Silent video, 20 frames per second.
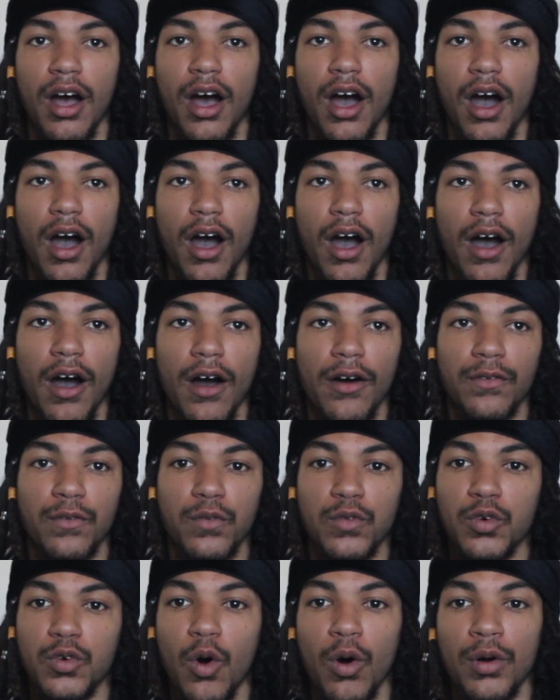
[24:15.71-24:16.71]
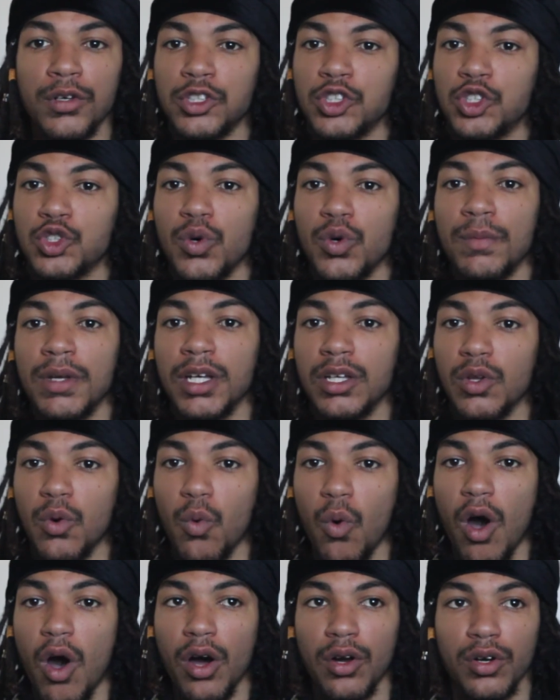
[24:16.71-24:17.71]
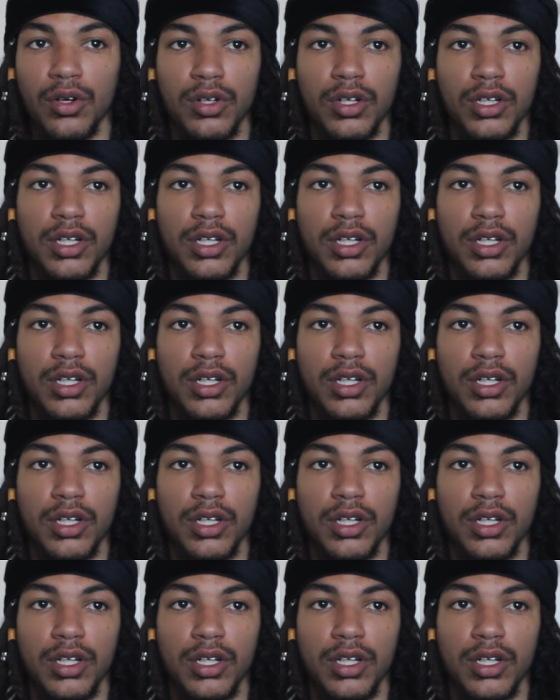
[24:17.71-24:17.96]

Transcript: of going swimming in the water.